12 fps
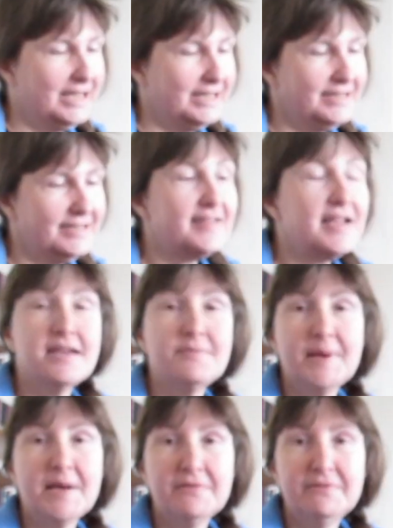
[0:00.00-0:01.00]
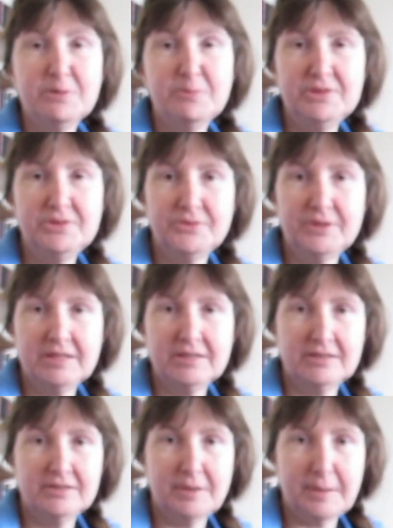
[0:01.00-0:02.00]
This time I will be doing
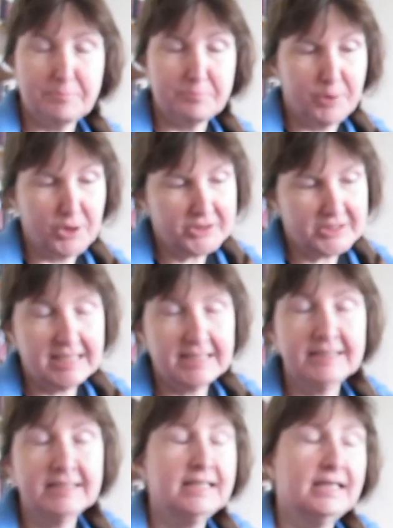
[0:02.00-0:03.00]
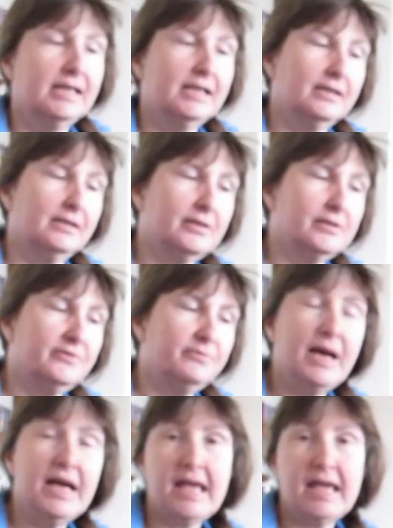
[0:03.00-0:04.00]
an unboxing of
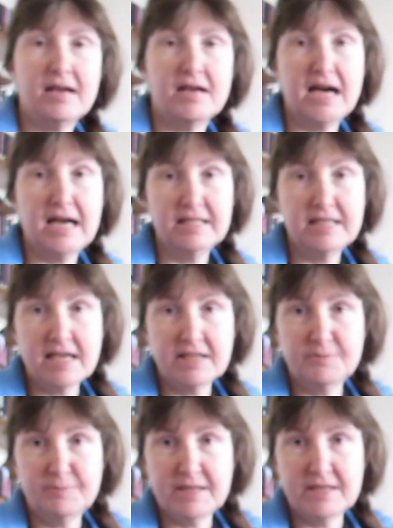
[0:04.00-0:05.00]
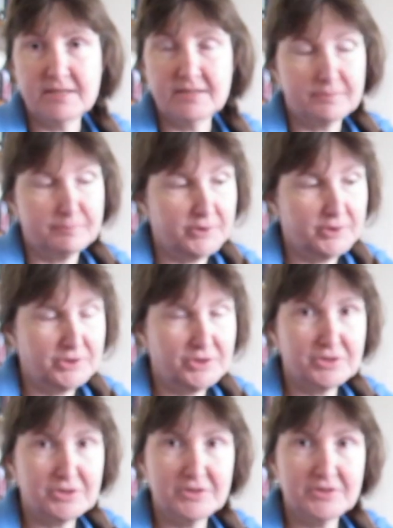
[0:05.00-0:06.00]
my AliExpress
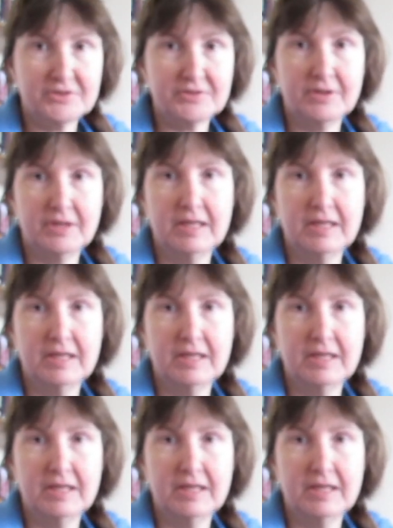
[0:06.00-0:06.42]
purchases.